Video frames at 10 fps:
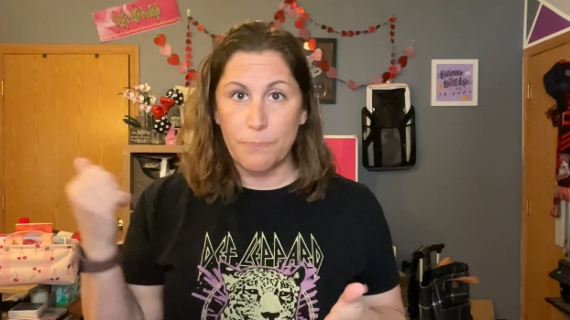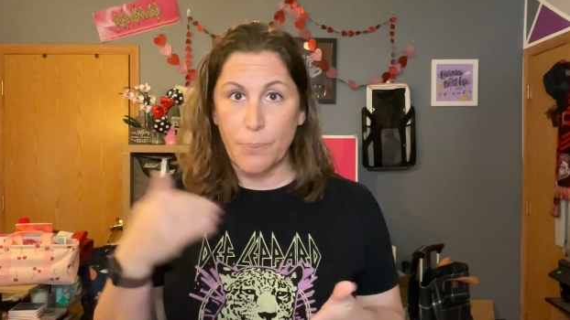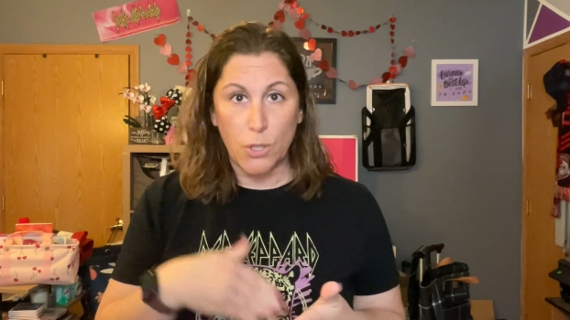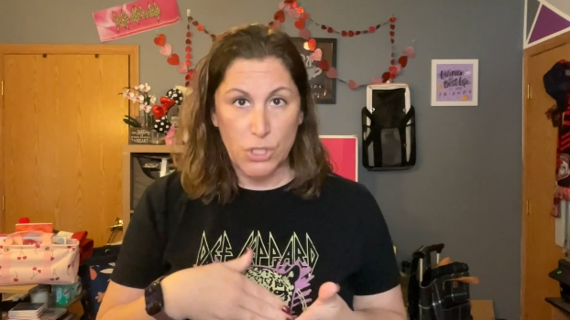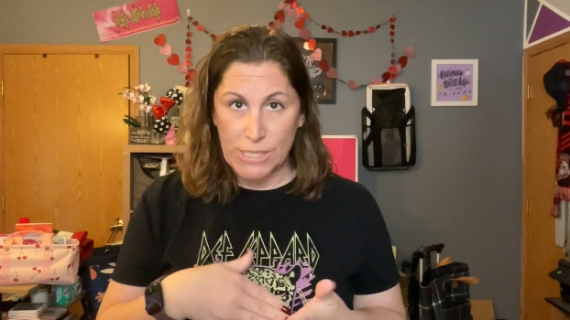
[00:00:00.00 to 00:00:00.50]

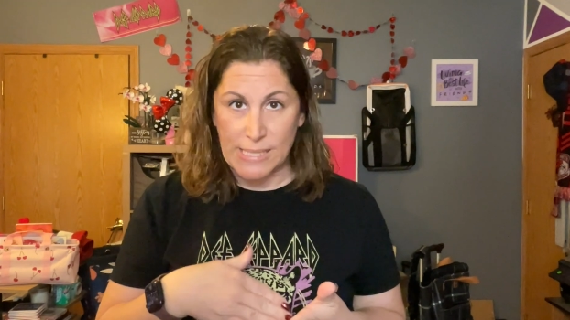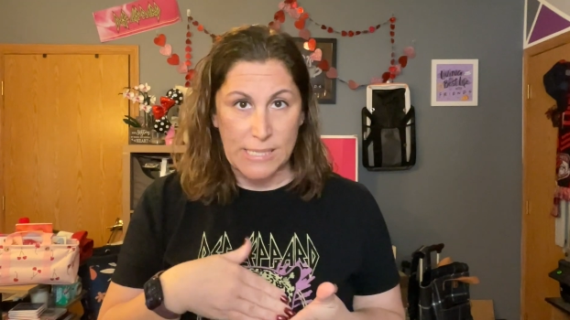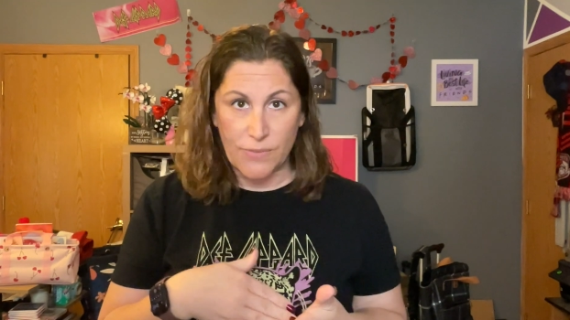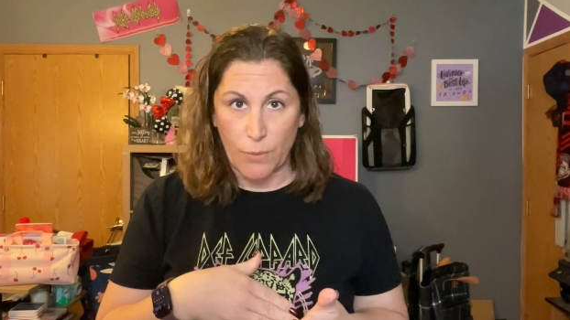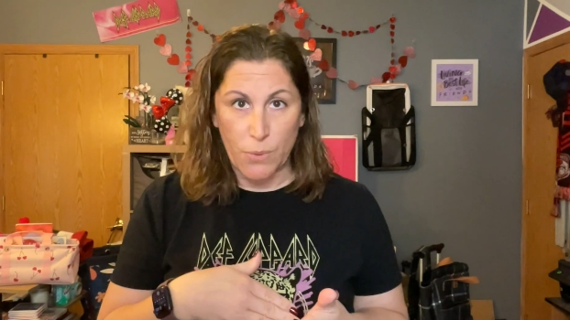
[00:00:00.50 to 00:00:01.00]

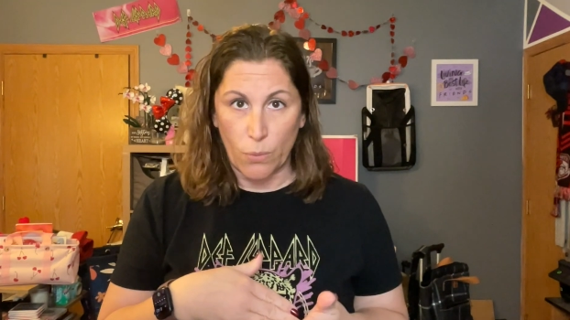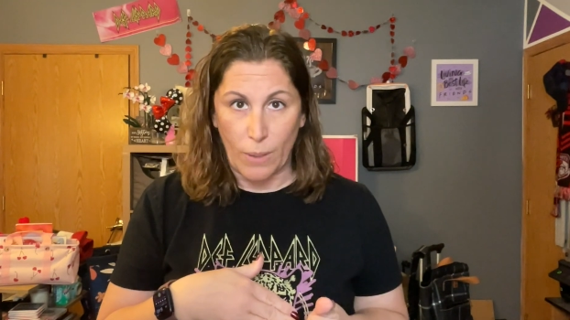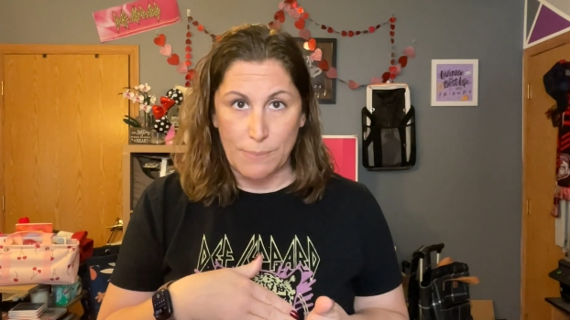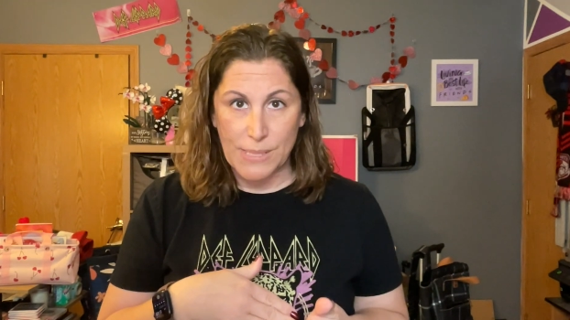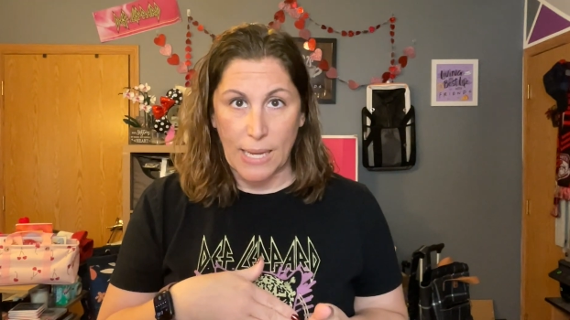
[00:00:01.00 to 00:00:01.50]
purchases from your
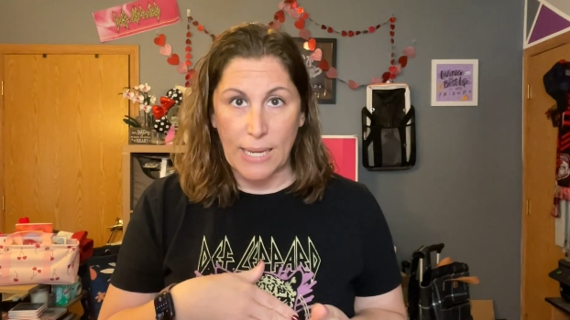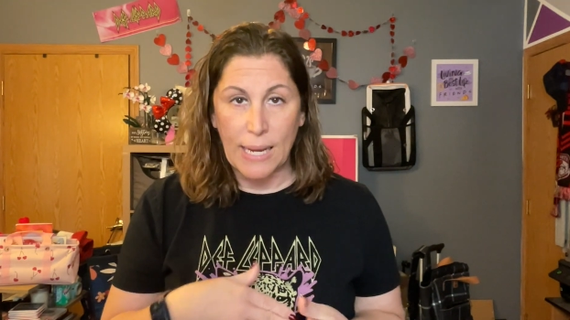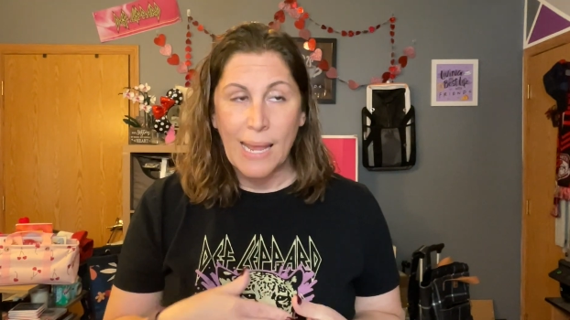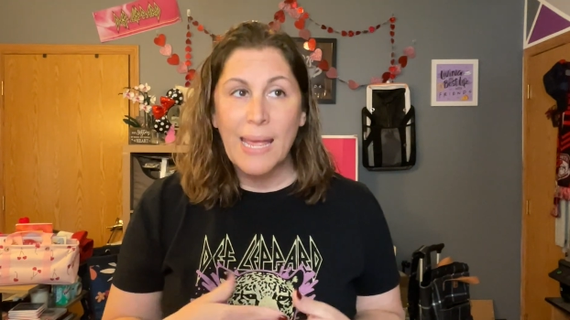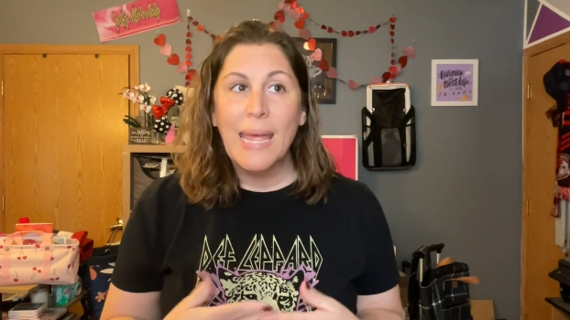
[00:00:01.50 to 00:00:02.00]
website.
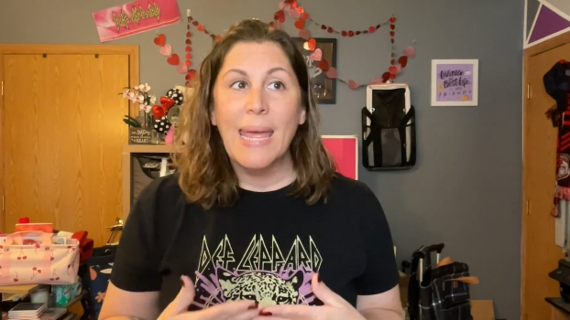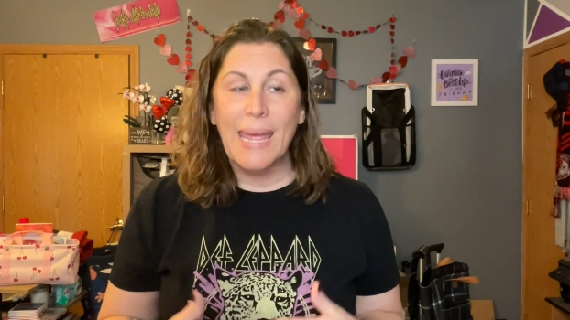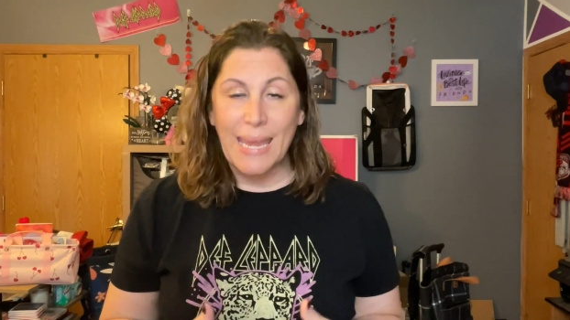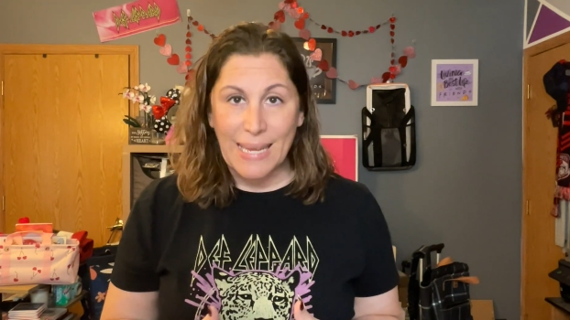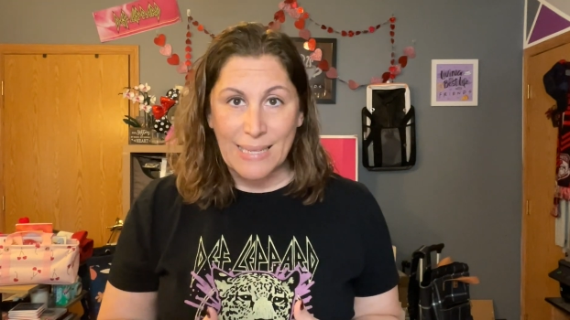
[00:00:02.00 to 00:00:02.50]

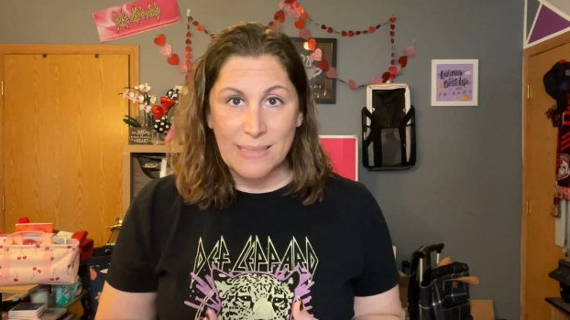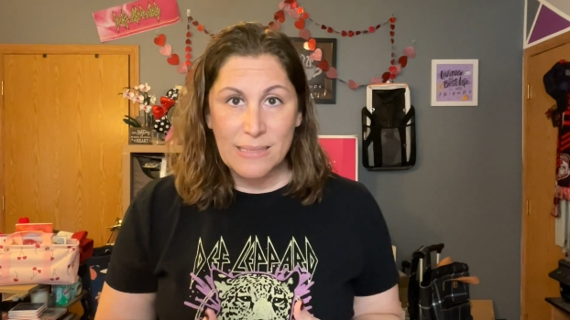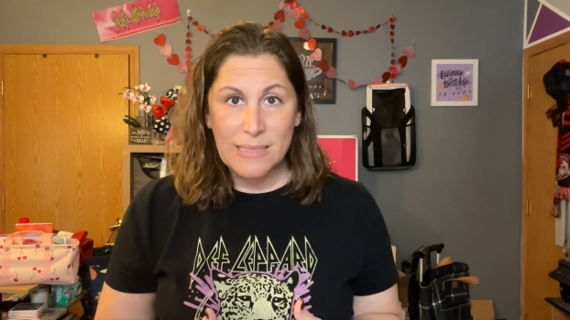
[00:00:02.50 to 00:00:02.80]
And